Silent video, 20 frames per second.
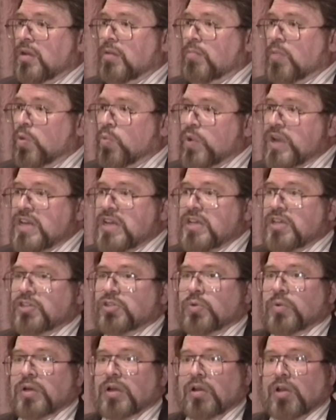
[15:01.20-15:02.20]
but we need
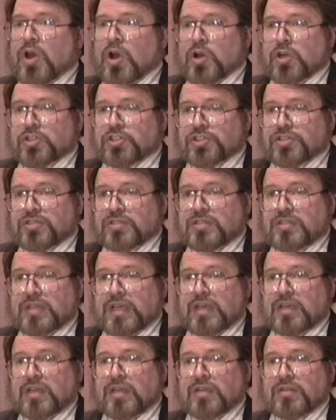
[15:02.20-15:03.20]
to enlarge it to
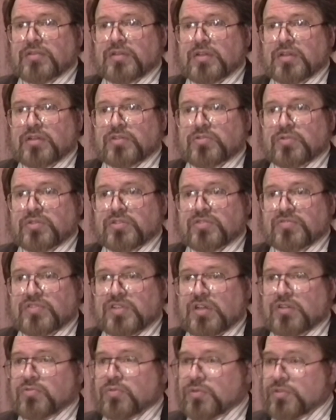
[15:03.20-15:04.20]
take in the countries of
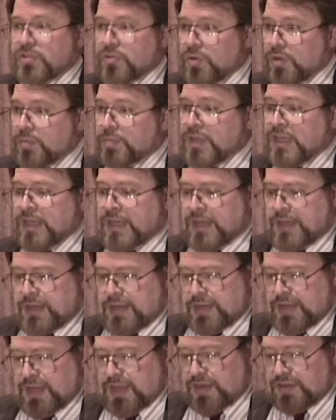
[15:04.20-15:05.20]
Central Europe
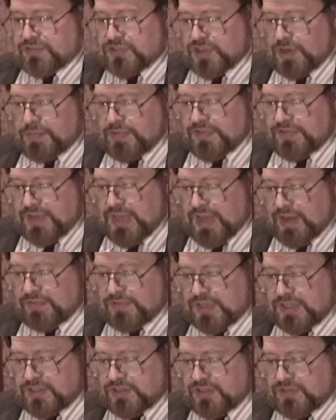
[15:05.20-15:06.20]
and if some of the
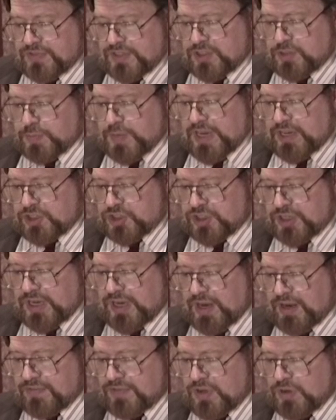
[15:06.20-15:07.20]
advocates of expansion
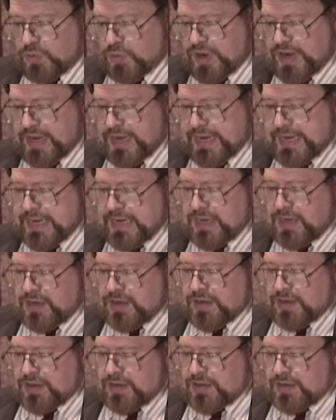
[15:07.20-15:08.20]
have their way,
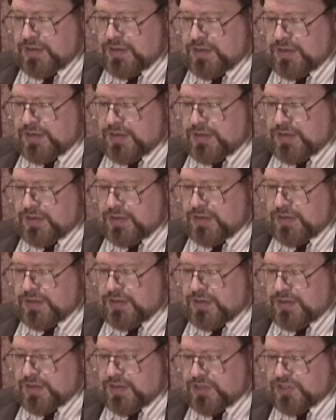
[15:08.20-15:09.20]

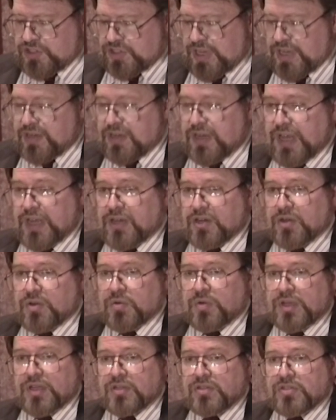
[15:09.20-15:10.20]
extend
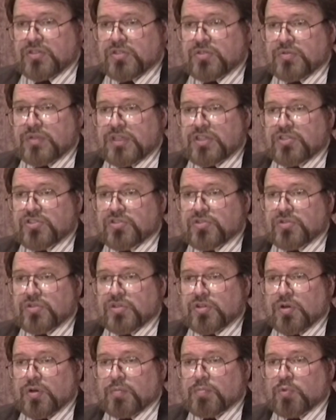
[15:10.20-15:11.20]
NATO into Eastern
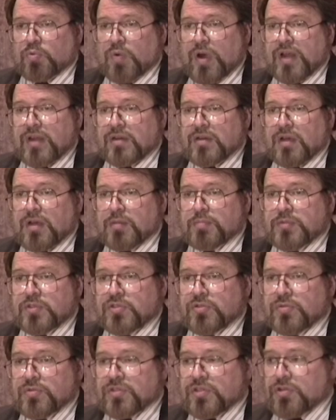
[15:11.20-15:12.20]
Europe right up
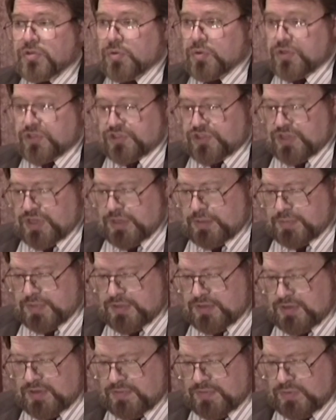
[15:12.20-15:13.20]
to the doorstep
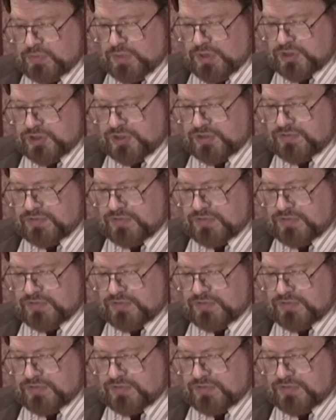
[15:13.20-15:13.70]
of the Russian